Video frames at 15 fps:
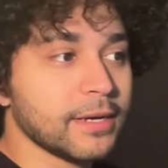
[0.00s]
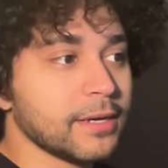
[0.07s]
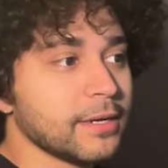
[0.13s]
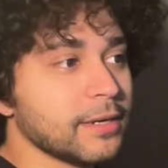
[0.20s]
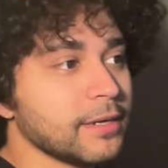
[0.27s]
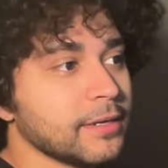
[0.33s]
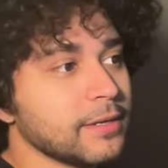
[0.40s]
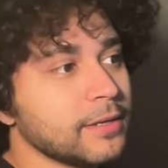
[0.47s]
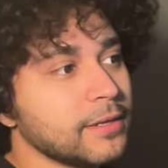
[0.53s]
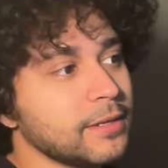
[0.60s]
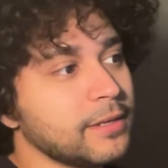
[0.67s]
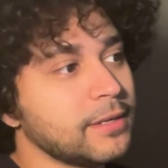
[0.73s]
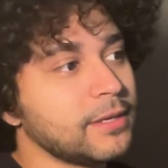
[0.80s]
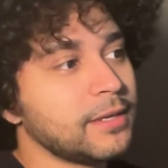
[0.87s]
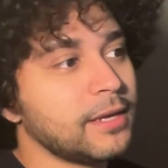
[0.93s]
a
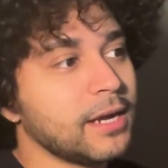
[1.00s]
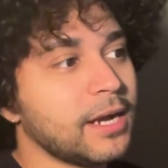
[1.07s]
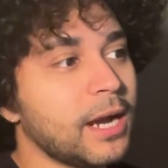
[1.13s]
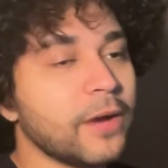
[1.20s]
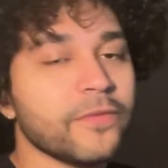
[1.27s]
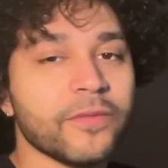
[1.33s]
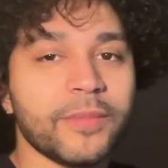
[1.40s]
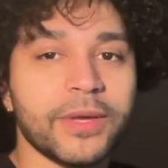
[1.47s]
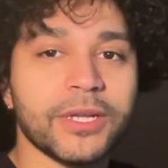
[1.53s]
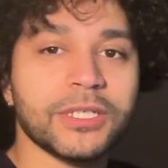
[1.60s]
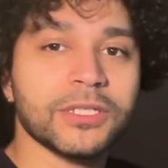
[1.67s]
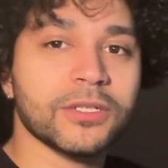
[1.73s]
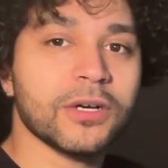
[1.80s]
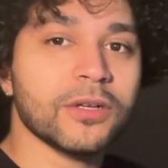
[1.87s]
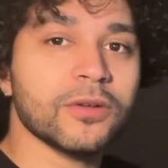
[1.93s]
a
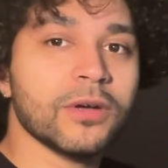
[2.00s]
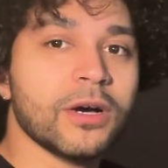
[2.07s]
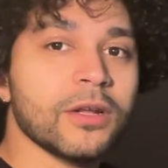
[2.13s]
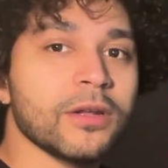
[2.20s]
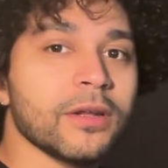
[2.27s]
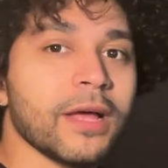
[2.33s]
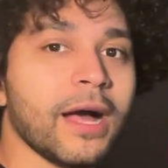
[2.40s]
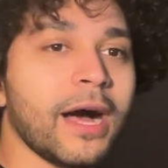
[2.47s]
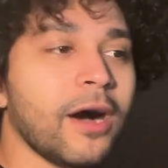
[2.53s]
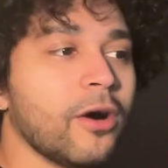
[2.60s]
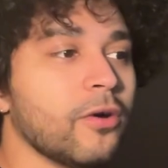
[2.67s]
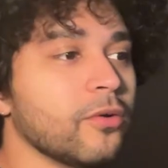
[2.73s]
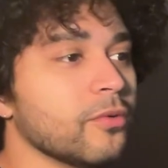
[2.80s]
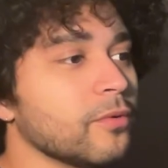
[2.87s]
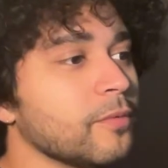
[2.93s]
confirmation on on
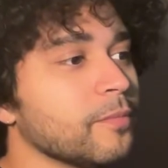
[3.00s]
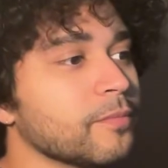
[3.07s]
how